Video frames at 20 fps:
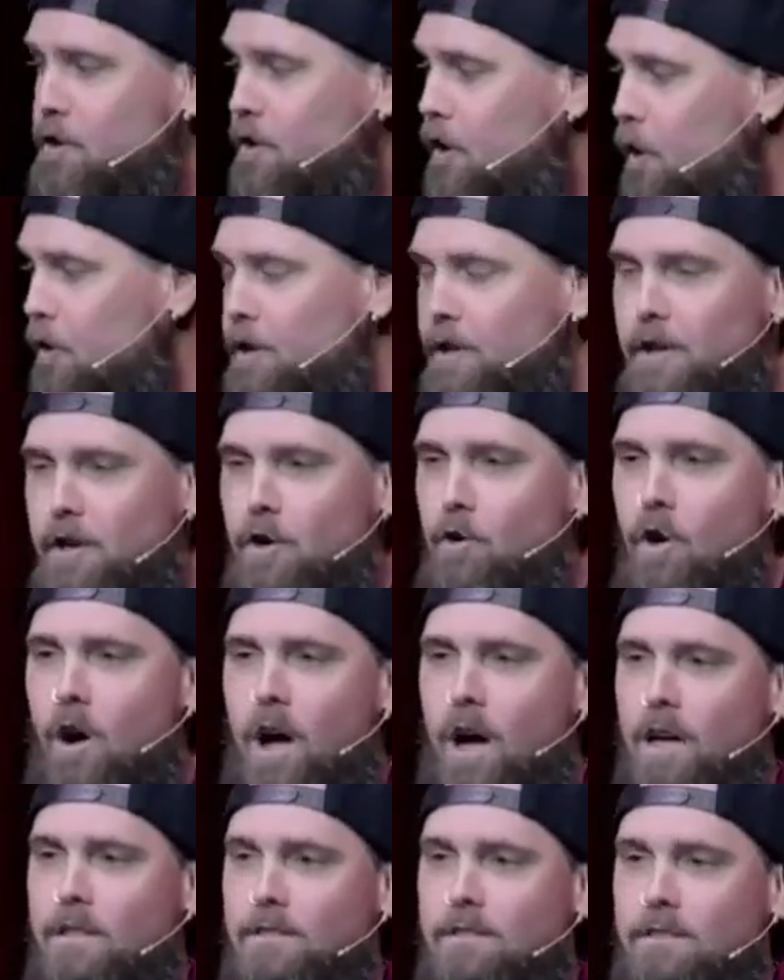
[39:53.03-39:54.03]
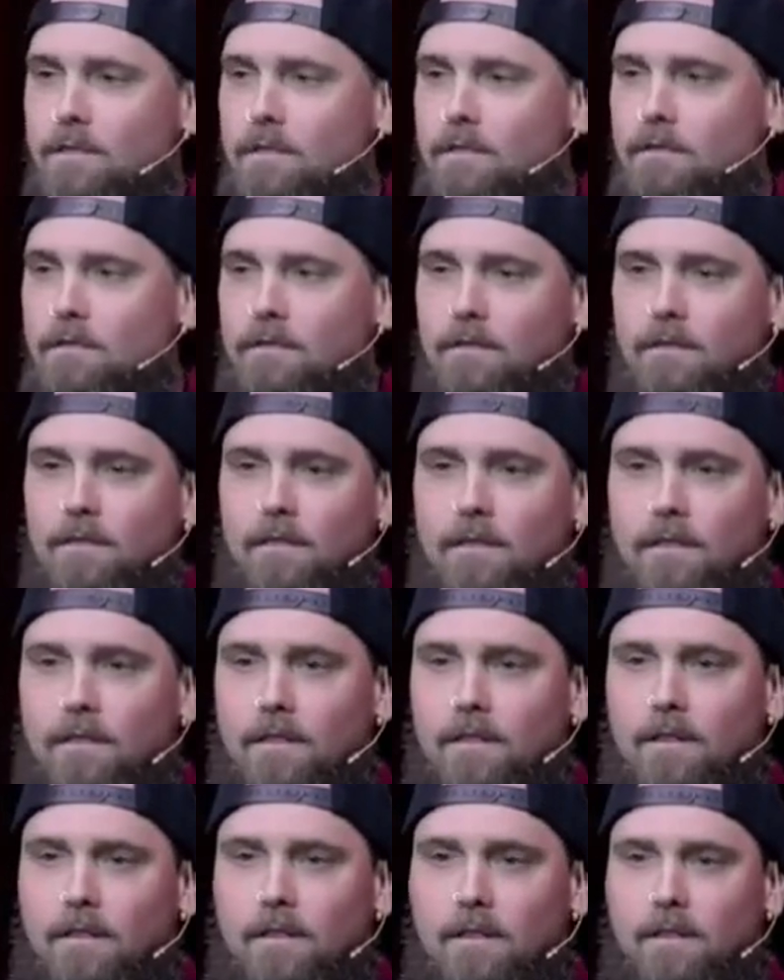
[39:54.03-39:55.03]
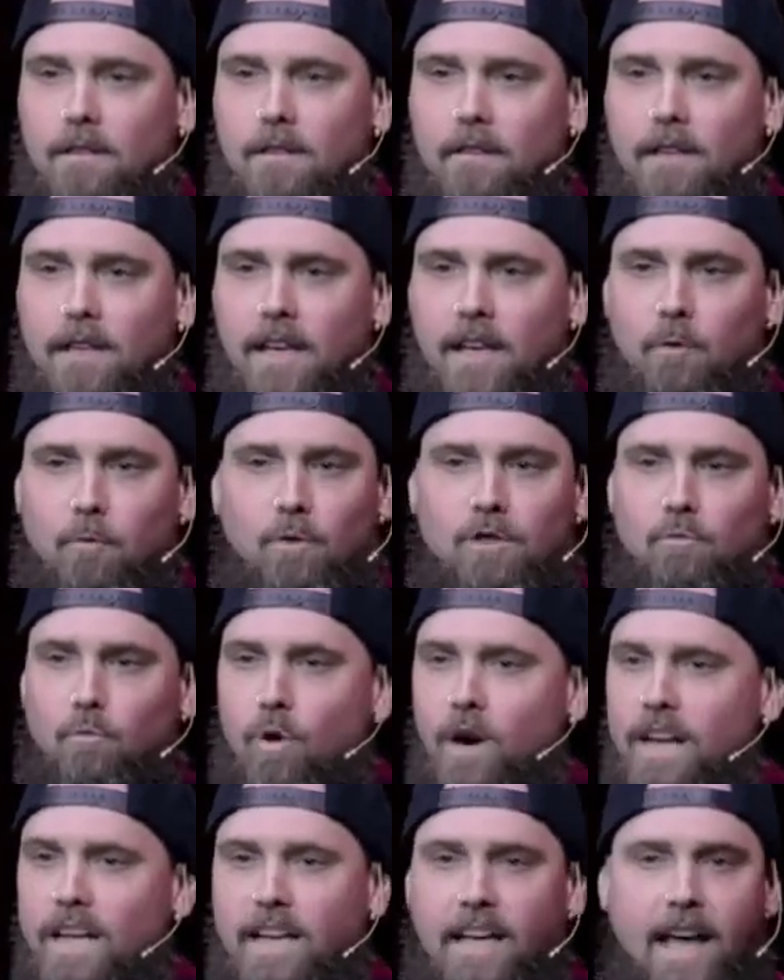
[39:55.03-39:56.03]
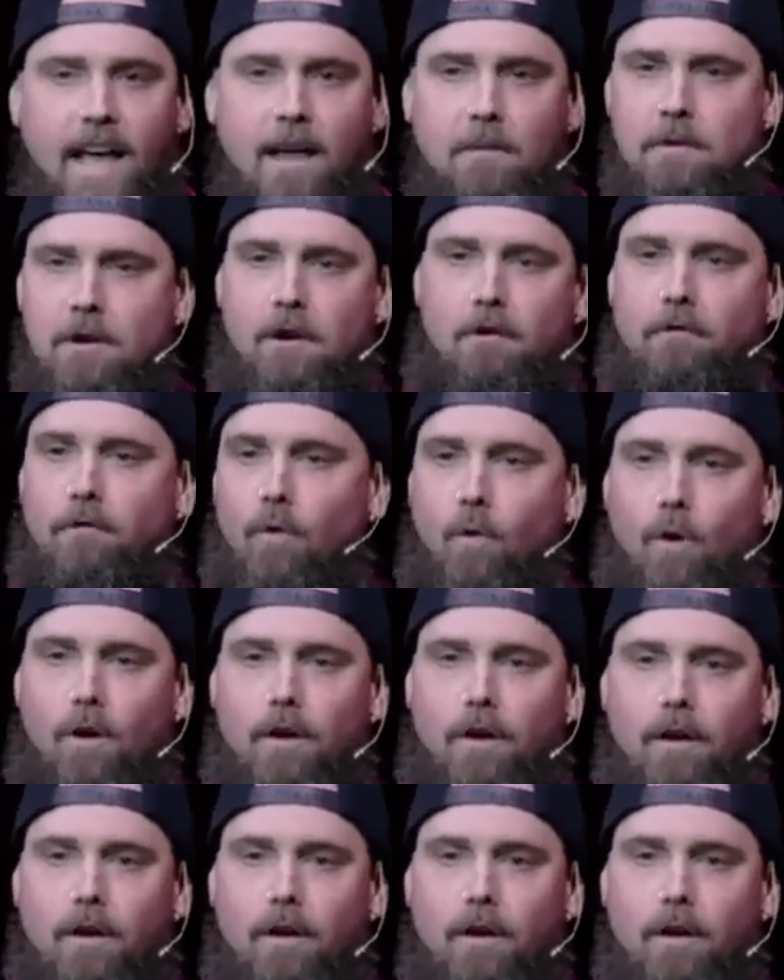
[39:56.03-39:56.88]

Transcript: to go to the cross. It was what he came here